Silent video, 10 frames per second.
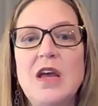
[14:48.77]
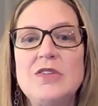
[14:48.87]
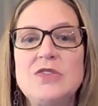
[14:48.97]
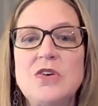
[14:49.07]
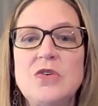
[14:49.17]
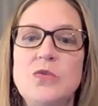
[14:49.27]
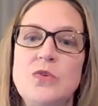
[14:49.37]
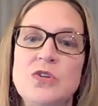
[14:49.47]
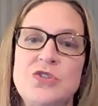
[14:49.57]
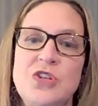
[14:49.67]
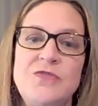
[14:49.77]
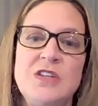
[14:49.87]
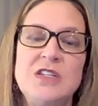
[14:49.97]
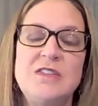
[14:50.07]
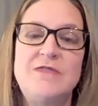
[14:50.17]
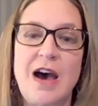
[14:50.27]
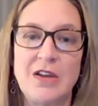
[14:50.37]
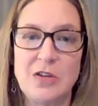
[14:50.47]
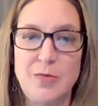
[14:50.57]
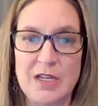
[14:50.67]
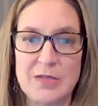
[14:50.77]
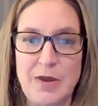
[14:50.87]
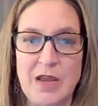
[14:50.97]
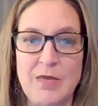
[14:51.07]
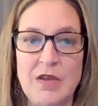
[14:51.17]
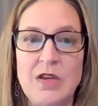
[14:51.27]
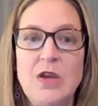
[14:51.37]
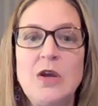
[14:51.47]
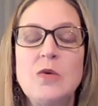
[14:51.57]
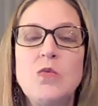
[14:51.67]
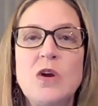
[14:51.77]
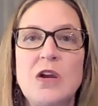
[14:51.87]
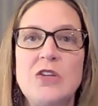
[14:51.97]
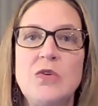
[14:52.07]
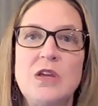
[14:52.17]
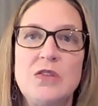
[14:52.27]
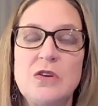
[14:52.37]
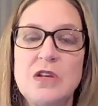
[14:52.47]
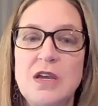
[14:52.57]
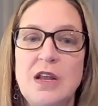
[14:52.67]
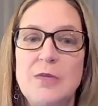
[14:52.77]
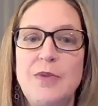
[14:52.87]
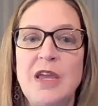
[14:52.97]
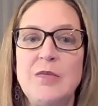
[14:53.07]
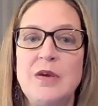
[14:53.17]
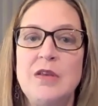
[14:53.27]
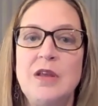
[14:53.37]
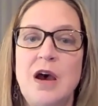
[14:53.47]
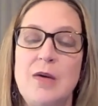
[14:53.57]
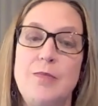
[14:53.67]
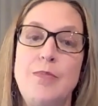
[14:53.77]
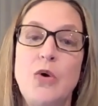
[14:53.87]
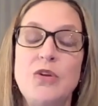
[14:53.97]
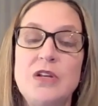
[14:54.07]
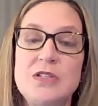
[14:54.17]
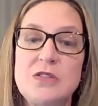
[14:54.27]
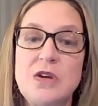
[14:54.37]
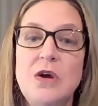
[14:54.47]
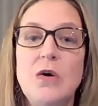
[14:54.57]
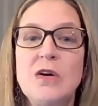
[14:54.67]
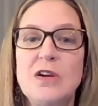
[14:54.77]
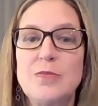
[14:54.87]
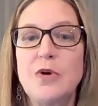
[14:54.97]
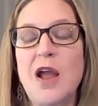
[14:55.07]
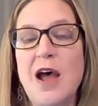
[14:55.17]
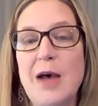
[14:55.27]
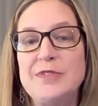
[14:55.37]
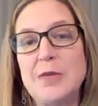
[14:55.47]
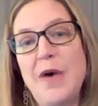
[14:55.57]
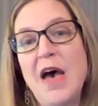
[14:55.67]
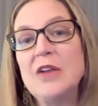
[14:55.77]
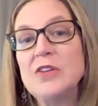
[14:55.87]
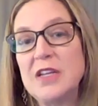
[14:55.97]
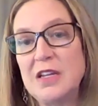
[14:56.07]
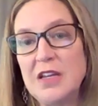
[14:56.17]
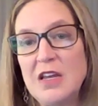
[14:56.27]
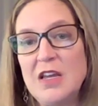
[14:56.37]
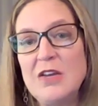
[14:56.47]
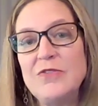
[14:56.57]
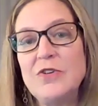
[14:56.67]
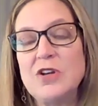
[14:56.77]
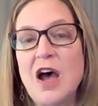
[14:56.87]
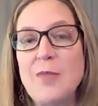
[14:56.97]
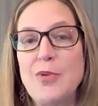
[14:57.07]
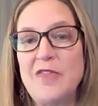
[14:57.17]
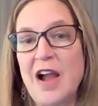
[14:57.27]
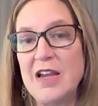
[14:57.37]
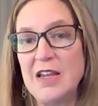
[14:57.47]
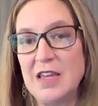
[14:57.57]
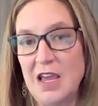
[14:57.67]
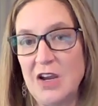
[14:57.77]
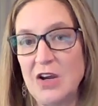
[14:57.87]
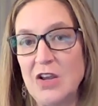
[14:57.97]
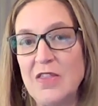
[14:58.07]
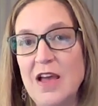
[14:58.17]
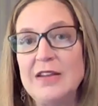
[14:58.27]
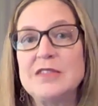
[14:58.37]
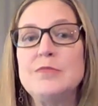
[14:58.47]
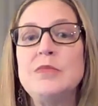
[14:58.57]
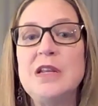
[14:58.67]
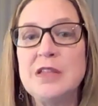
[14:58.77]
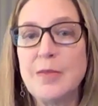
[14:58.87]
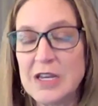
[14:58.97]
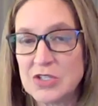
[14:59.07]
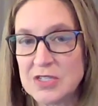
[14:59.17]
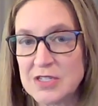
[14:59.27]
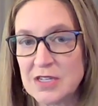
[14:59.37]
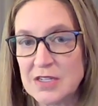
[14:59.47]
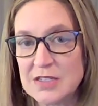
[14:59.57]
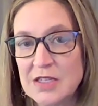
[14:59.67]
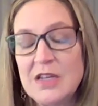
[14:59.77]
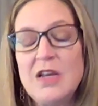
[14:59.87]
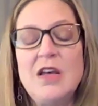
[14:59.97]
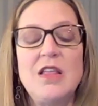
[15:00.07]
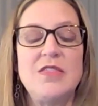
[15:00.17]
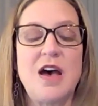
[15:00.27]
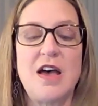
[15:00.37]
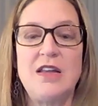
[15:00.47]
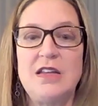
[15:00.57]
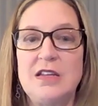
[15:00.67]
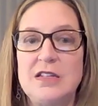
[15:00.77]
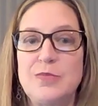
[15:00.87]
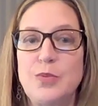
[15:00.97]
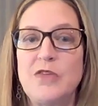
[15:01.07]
And so we're shifting to value-based payment, where you either get a payment bonus or perhaps a penalty if you're not providing care that is meeting the patient's needs, that is